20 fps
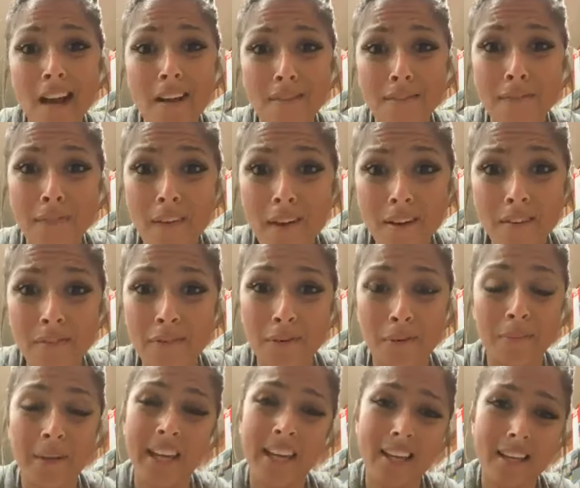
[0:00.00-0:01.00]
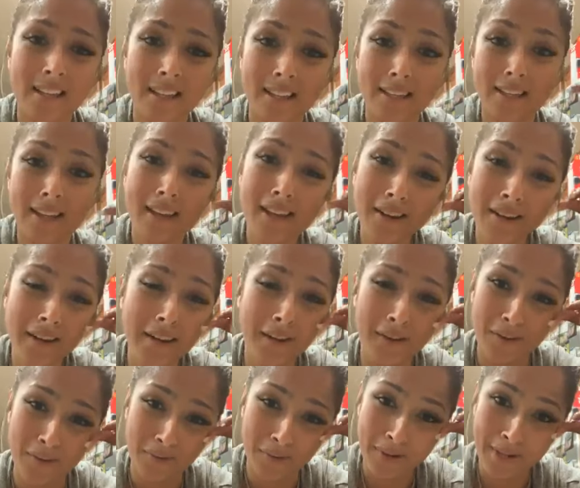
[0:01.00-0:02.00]
not fun for me. I don't
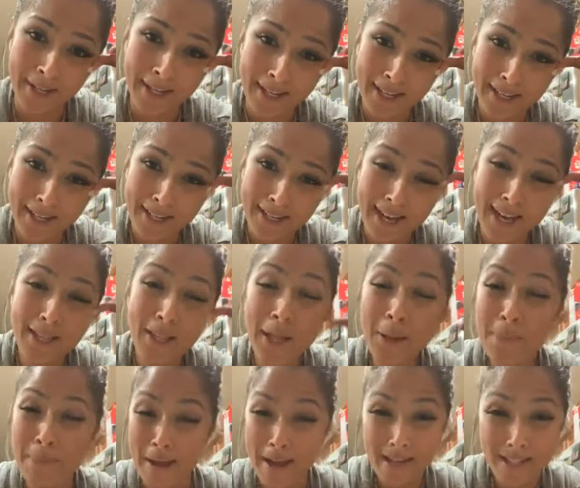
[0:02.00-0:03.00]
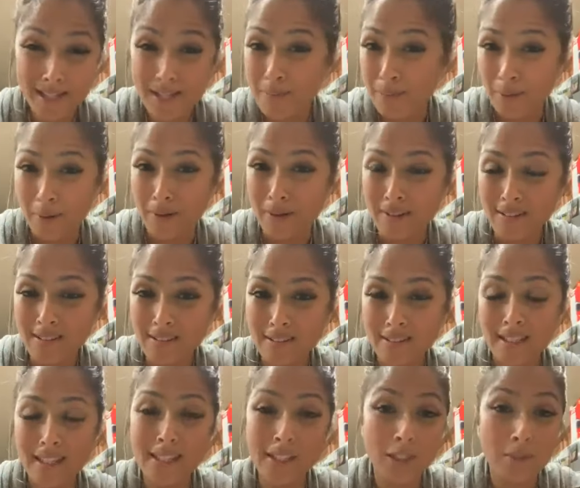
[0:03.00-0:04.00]
know. I like basketball.
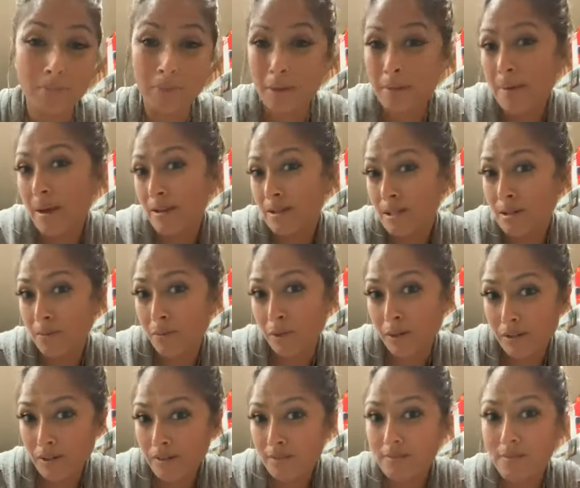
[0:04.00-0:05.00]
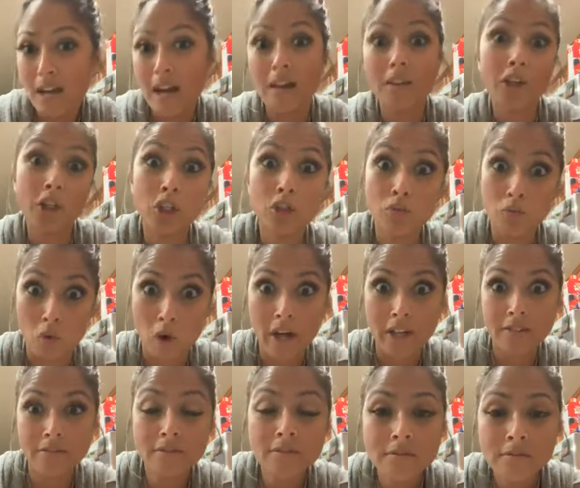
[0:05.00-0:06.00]
I like to play basketball. I like to
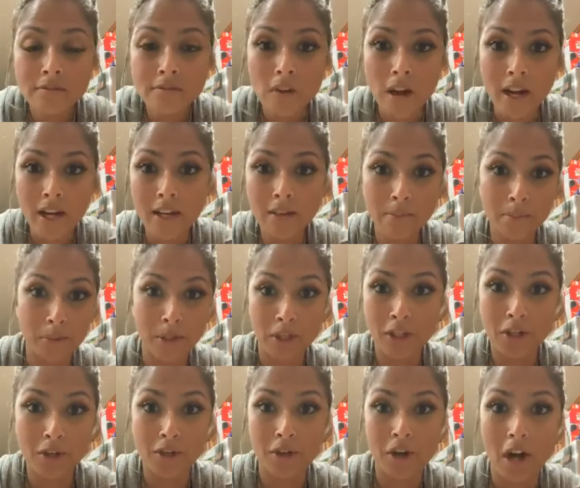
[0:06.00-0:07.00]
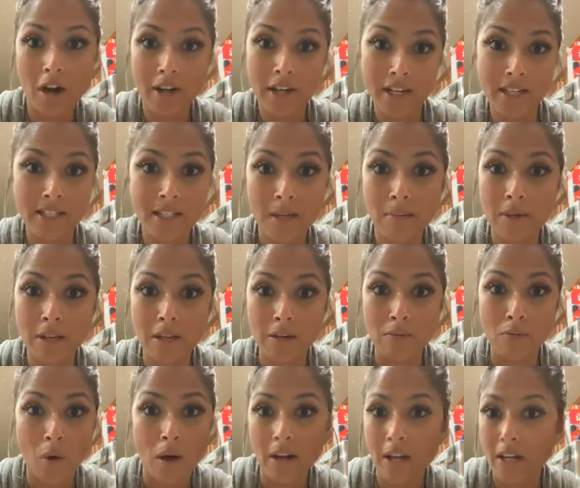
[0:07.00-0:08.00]
run, right? But you're not gonna see me
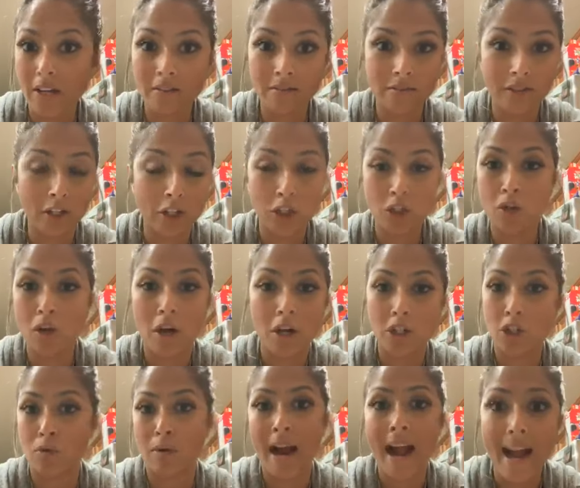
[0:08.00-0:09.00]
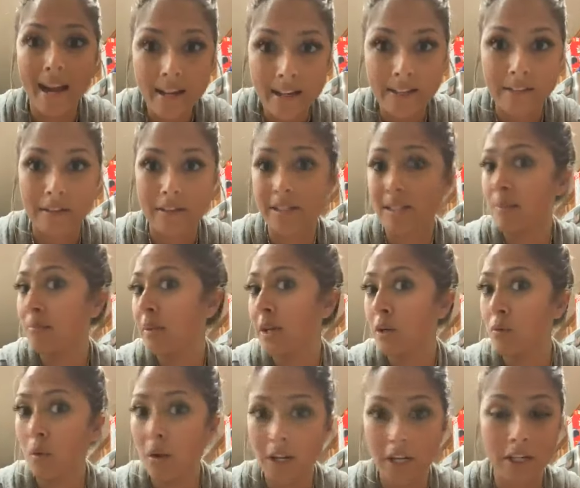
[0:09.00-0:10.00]
running a track unless I'm
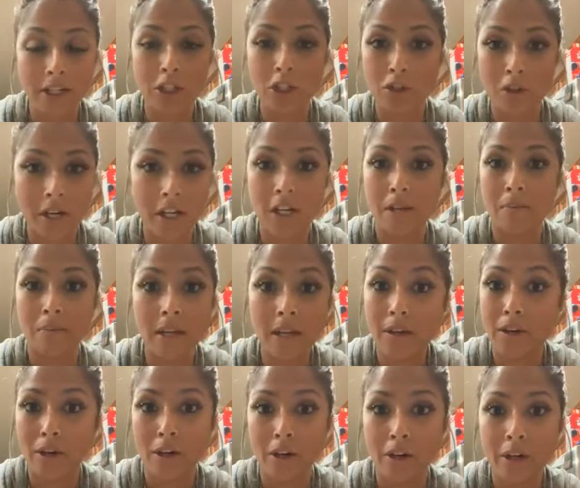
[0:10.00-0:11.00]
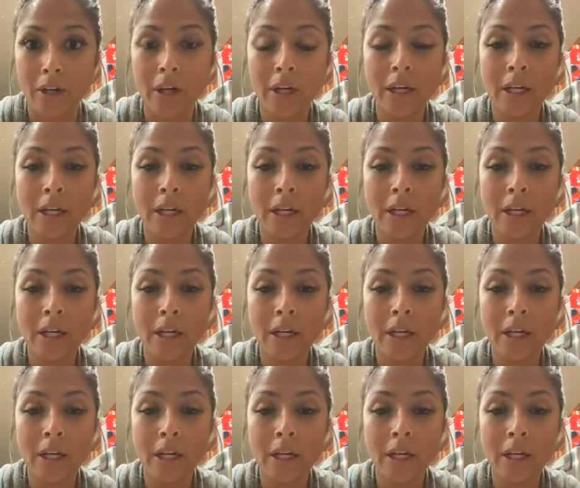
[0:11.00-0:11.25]
like running and training Peter.